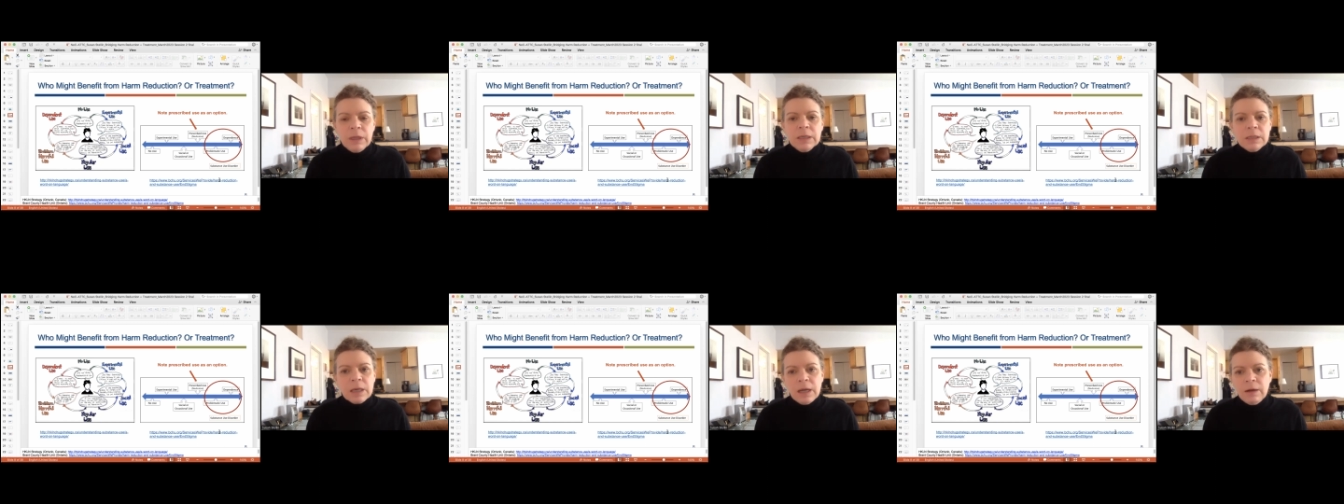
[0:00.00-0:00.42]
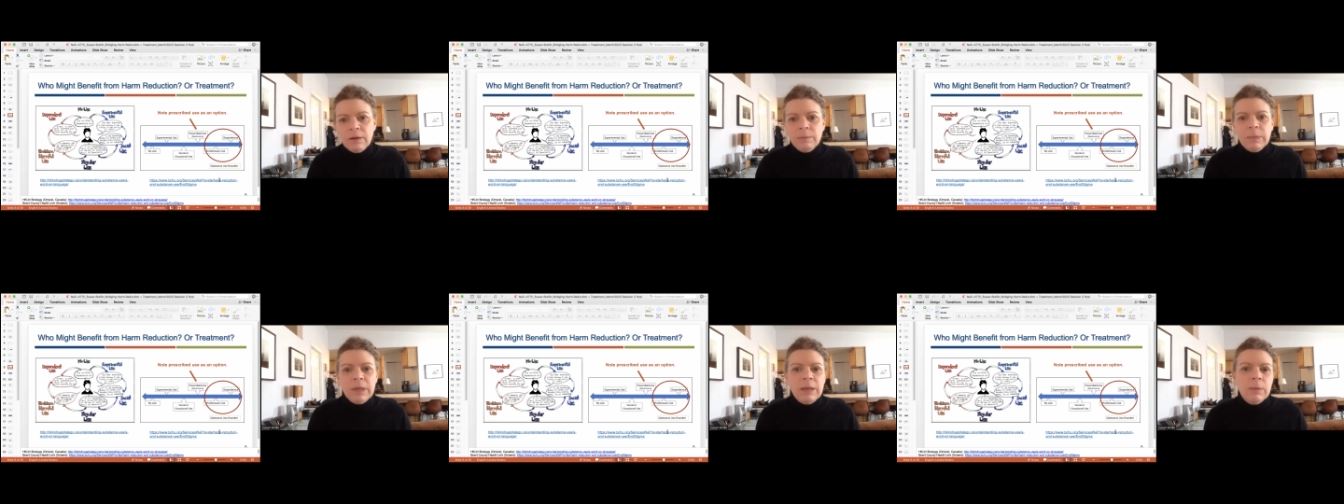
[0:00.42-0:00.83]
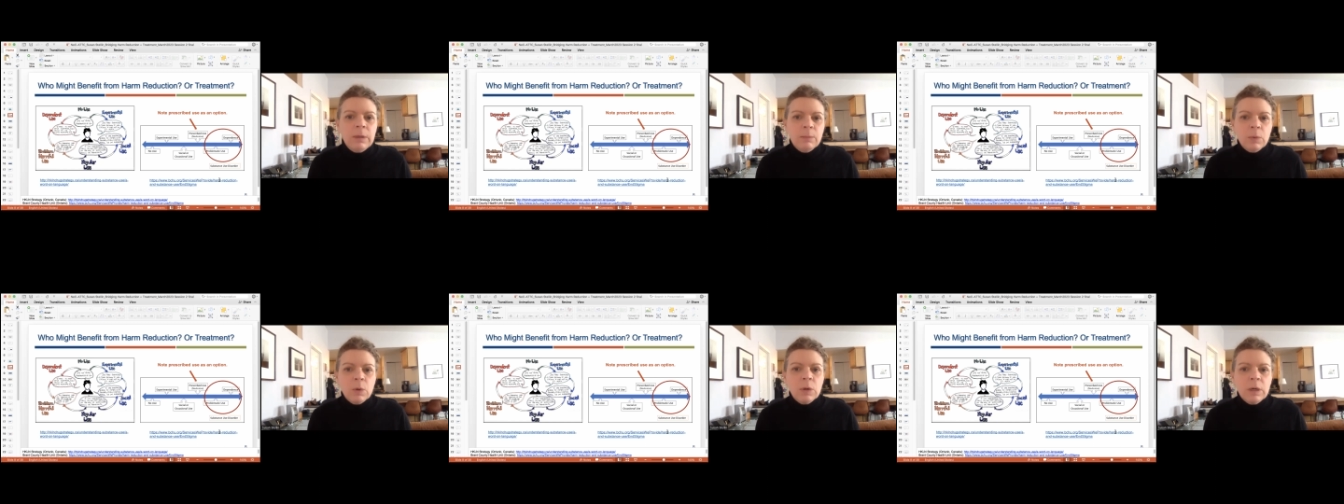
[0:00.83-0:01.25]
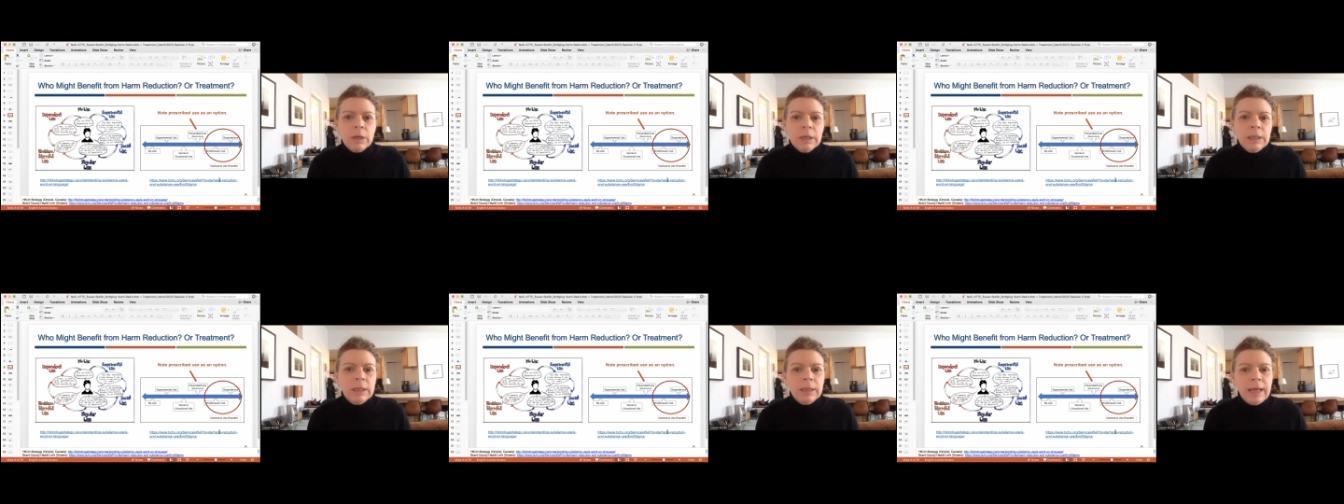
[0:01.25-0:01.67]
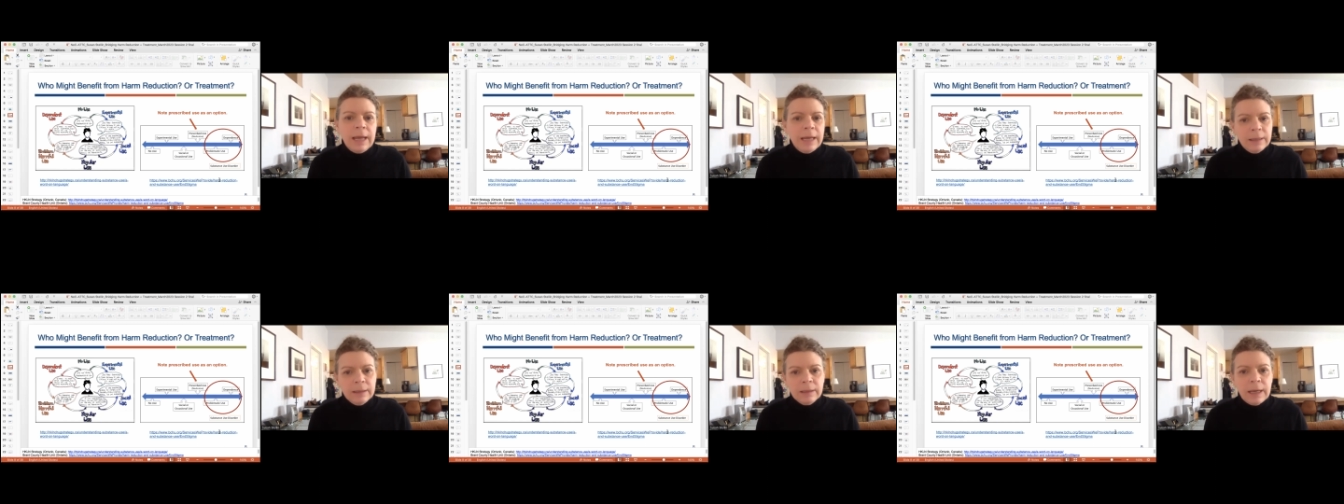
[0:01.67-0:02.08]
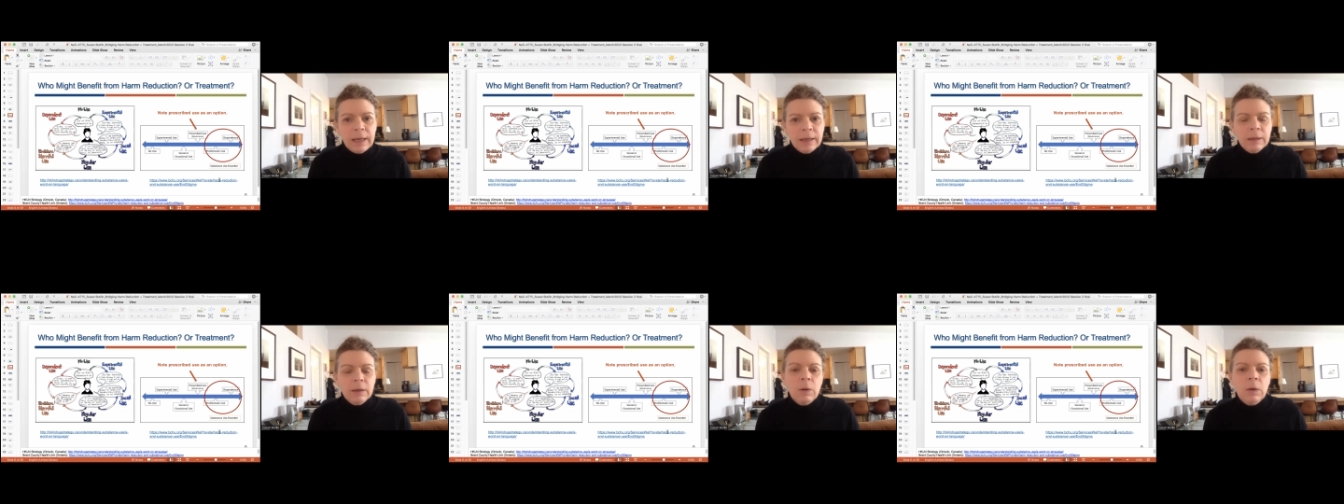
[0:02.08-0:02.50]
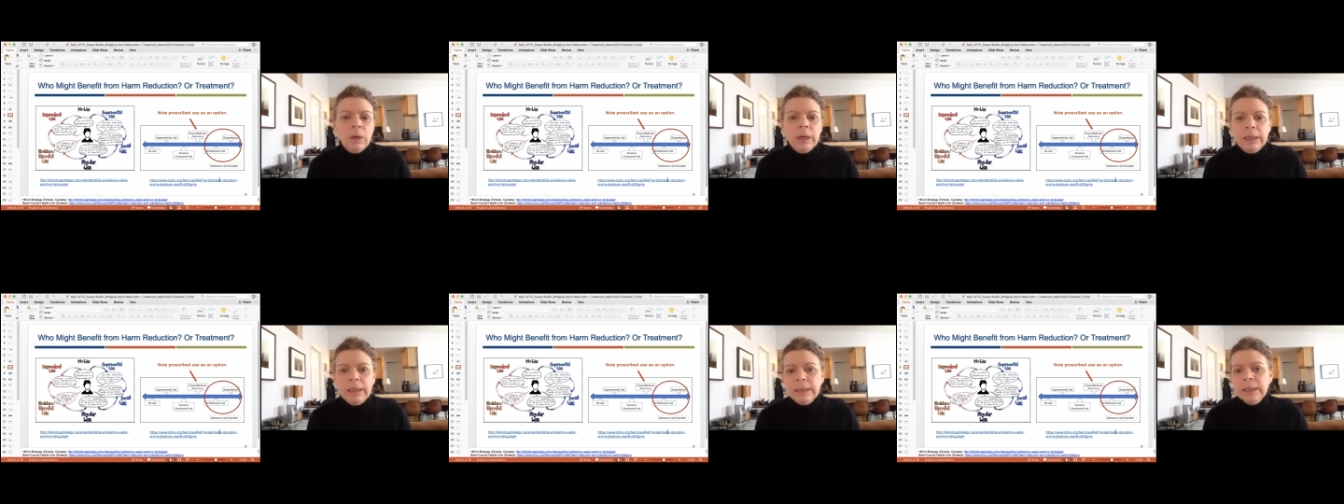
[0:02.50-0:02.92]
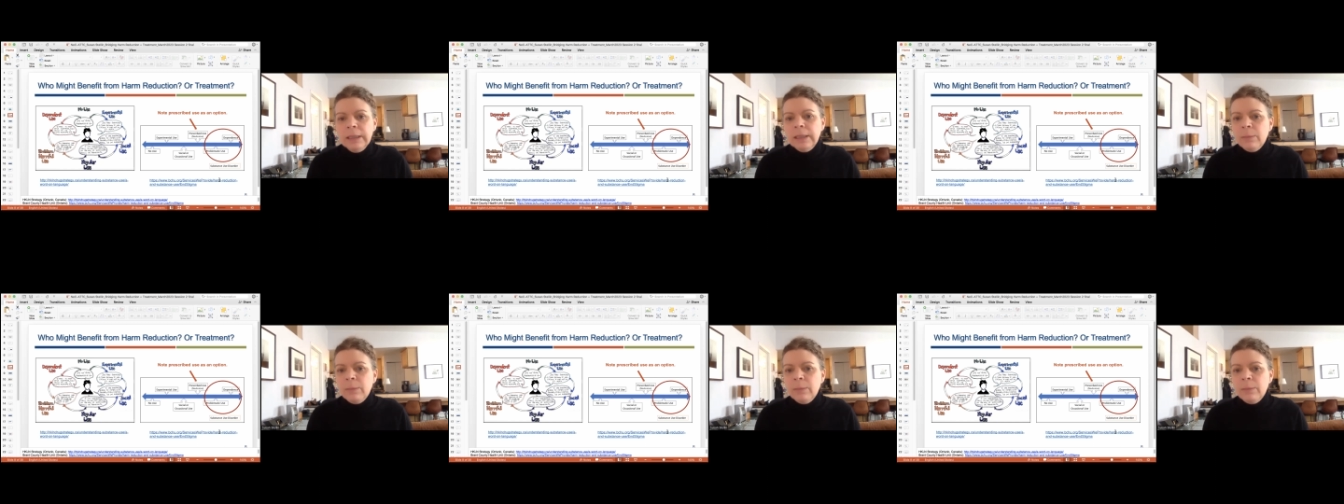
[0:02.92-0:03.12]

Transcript: that's kind of maybe more in that category,